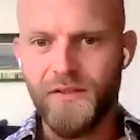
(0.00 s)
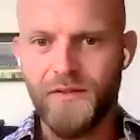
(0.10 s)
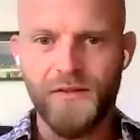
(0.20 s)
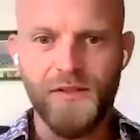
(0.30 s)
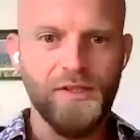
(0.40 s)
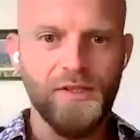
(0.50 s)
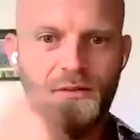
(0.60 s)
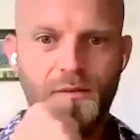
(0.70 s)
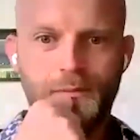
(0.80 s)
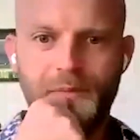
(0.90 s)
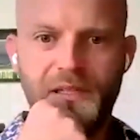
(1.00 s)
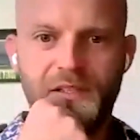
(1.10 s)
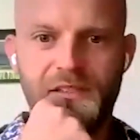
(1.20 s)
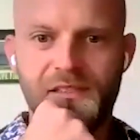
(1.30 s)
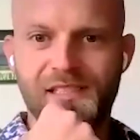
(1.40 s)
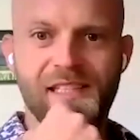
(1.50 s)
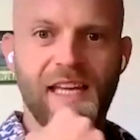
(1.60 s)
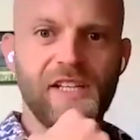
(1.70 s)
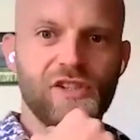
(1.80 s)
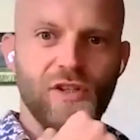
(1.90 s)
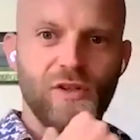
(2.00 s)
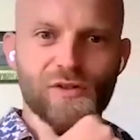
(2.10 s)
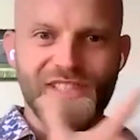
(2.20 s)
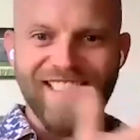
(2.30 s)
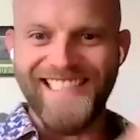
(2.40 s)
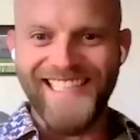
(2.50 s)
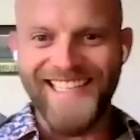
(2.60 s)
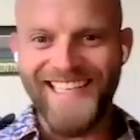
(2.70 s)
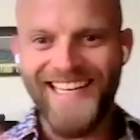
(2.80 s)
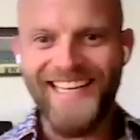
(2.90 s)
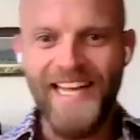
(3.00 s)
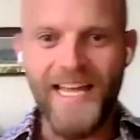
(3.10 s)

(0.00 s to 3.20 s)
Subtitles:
So, been on the Today Show, CNN,